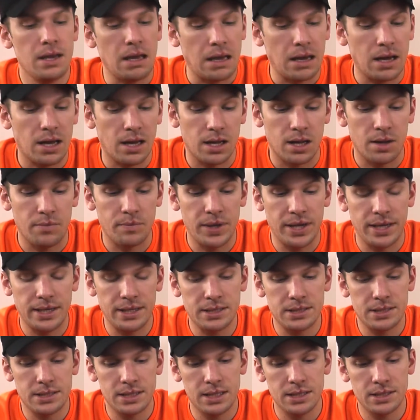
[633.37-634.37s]
And
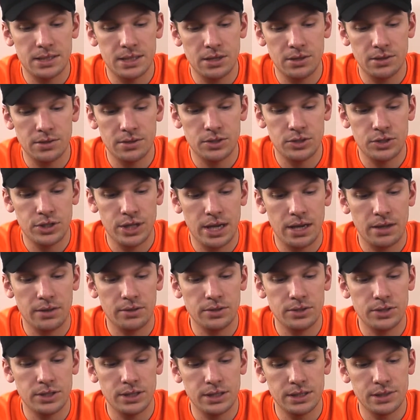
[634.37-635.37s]
it says here the
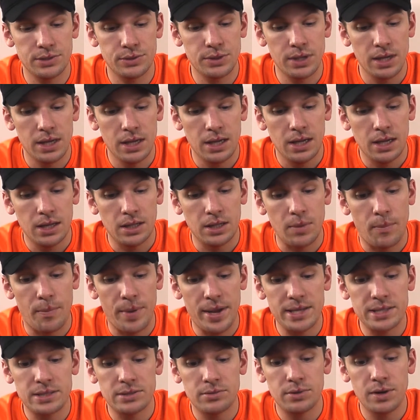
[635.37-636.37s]
challenge is, the
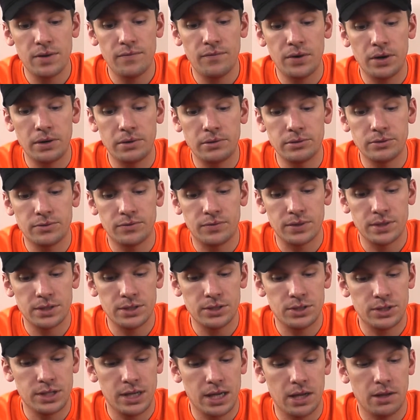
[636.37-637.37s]
best 3 photos for
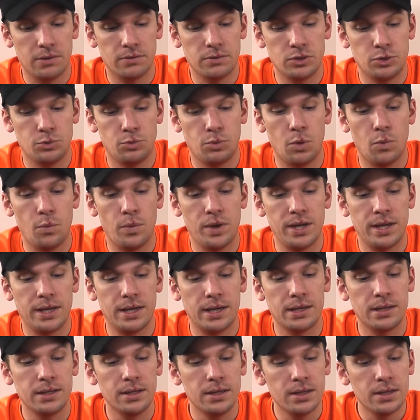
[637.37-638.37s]
this challenge will win
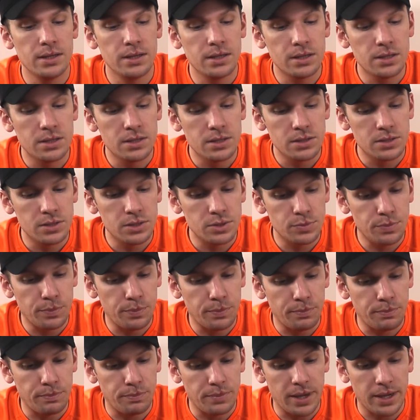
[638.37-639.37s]
a
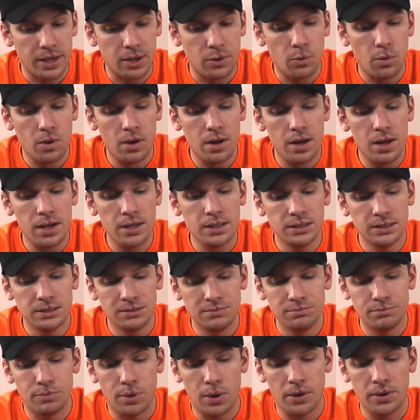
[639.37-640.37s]
Spequa
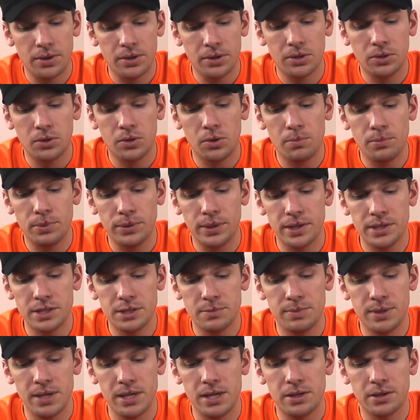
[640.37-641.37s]
Barnacle Plus
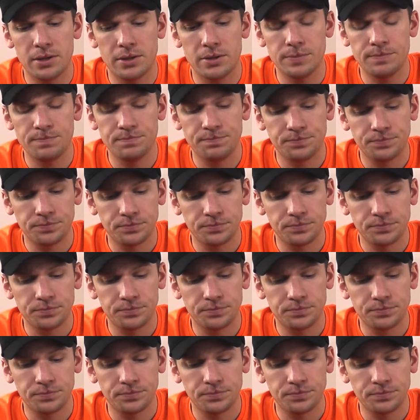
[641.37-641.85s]
speaker,